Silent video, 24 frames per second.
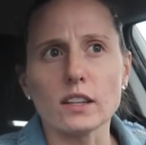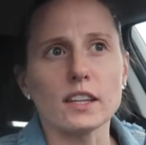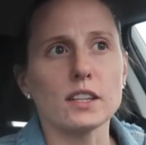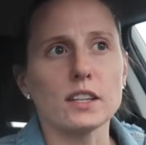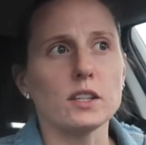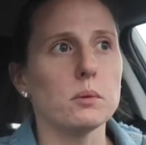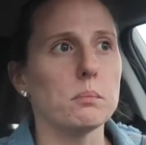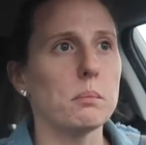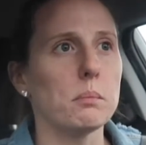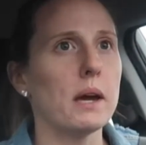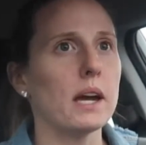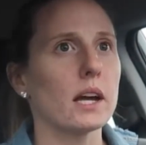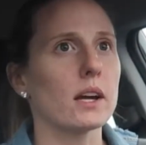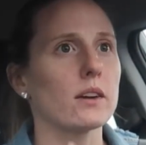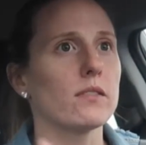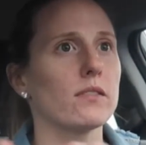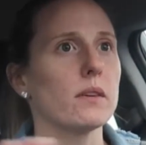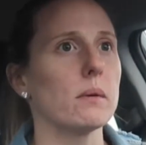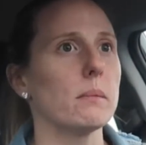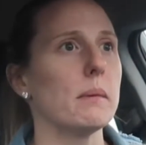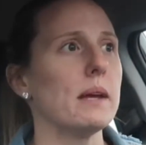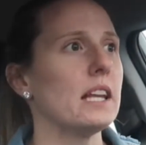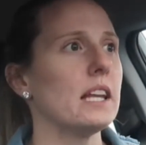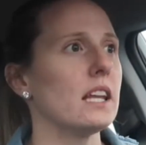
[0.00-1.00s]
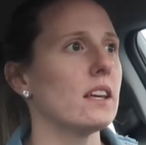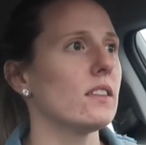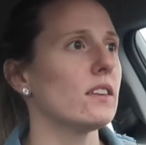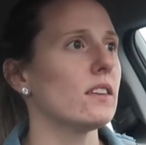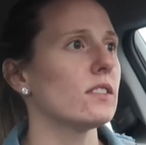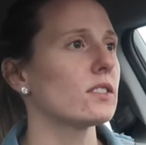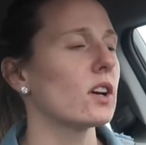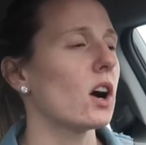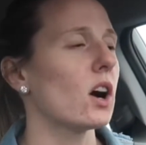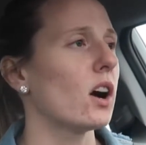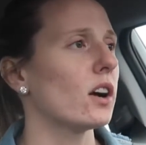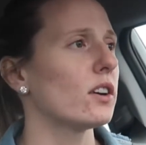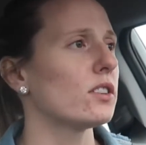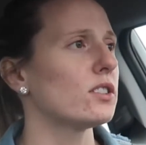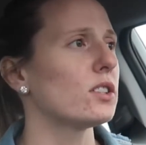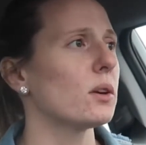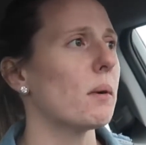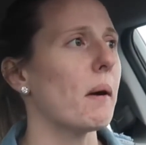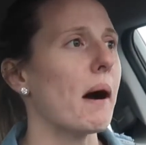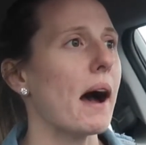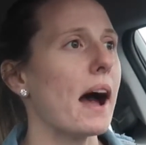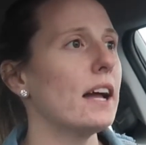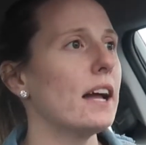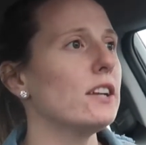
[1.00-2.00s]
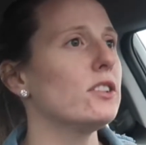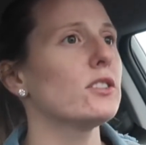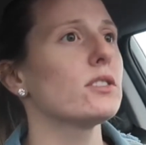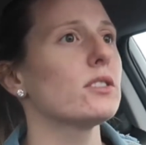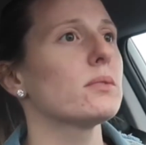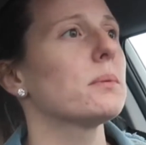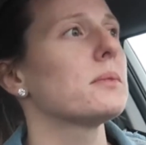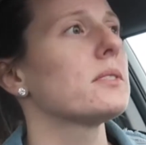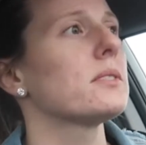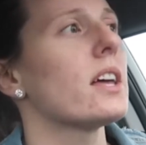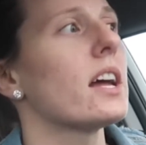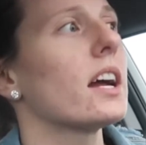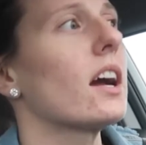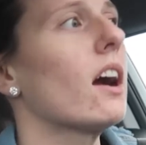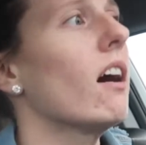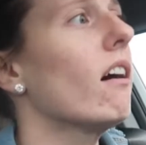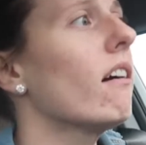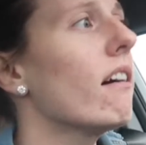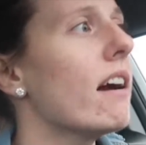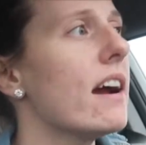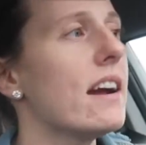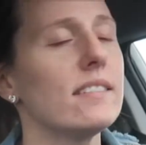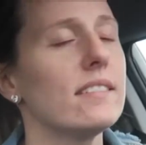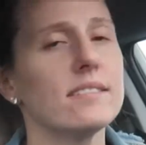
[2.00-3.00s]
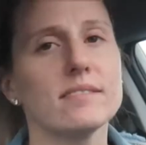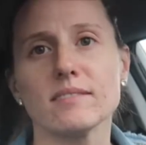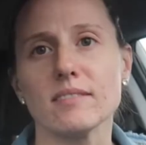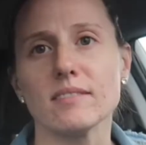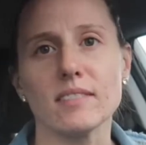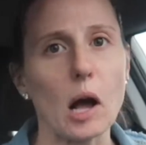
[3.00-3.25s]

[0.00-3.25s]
Like you pick from any of these cars. So I just was like, all right,